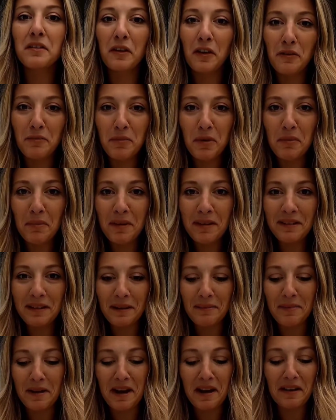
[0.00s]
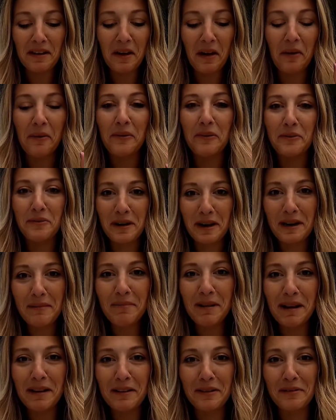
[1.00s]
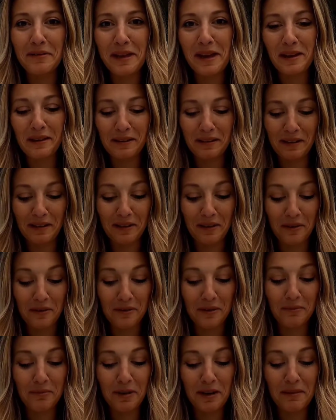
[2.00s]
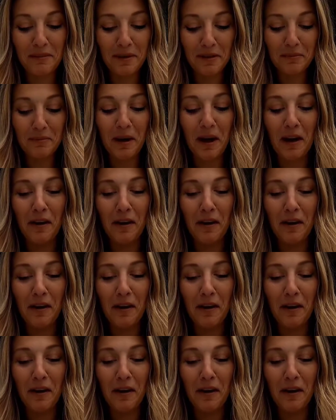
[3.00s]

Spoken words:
So I've put my zip in. I was really pleased with it because I thought it was pretty much